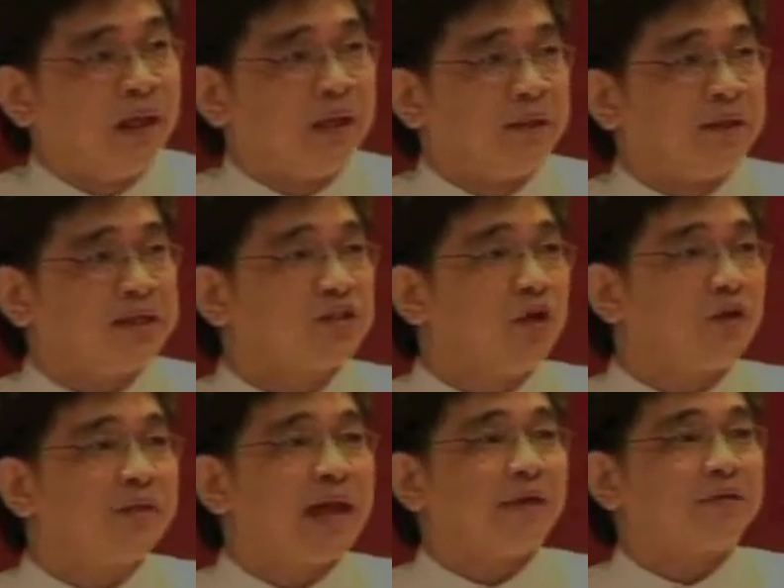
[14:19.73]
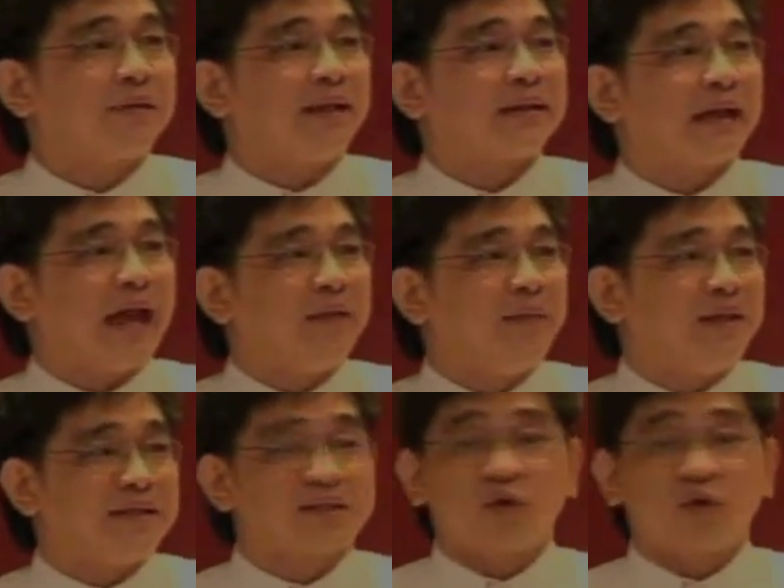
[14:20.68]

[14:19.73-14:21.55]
There is no doubt that climate is